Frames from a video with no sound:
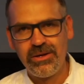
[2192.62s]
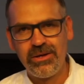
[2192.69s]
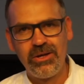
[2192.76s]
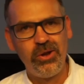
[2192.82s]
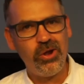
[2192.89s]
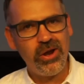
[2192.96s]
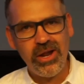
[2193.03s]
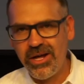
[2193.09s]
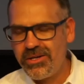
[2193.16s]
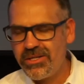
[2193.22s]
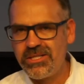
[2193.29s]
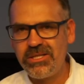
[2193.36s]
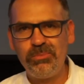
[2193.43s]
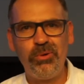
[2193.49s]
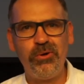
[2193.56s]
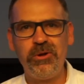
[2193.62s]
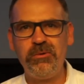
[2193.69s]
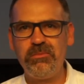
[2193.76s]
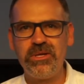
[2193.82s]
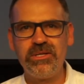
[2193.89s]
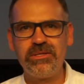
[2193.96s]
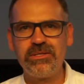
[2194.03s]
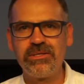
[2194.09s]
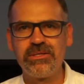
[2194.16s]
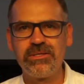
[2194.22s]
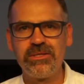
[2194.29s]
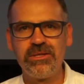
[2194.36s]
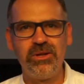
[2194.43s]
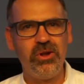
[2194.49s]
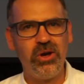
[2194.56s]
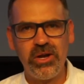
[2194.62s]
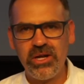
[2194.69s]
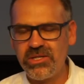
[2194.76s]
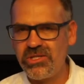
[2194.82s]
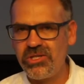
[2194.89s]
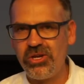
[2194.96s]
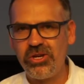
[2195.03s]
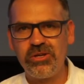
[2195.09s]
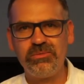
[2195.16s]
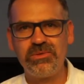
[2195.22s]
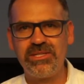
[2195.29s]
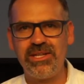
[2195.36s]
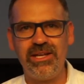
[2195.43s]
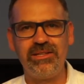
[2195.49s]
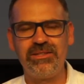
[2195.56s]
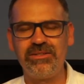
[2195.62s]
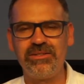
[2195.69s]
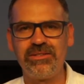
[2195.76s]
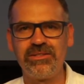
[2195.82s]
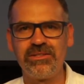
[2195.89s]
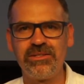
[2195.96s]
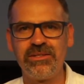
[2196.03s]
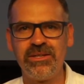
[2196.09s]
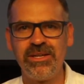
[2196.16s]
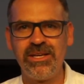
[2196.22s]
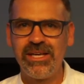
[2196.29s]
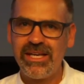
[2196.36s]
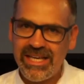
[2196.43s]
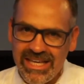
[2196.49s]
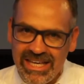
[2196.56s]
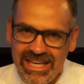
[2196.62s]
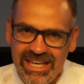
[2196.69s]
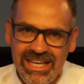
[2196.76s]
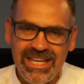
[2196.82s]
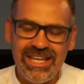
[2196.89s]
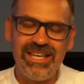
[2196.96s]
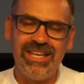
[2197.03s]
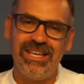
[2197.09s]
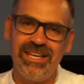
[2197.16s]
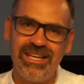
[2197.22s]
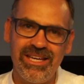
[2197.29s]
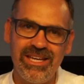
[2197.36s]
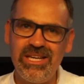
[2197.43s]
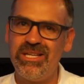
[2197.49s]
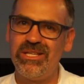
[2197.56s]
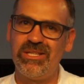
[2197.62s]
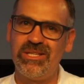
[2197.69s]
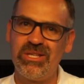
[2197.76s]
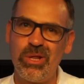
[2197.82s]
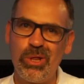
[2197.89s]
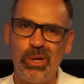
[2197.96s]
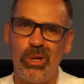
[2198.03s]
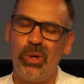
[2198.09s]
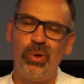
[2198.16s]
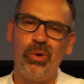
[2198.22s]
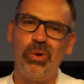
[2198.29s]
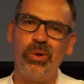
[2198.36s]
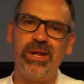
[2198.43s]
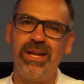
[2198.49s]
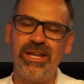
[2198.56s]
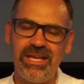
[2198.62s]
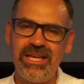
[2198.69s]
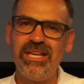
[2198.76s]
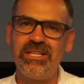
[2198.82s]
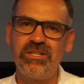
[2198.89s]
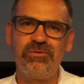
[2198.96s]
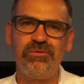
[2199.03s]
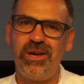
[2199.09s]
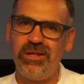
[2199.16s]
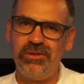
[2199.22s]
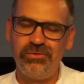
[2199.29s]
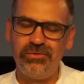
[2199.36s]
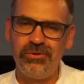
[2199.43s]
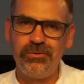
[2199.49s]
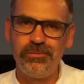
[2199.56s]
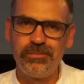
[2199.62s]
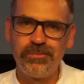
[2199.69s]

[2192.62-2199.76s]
Not our disappointments, not our circumstances. He is the Lord and he is faithful.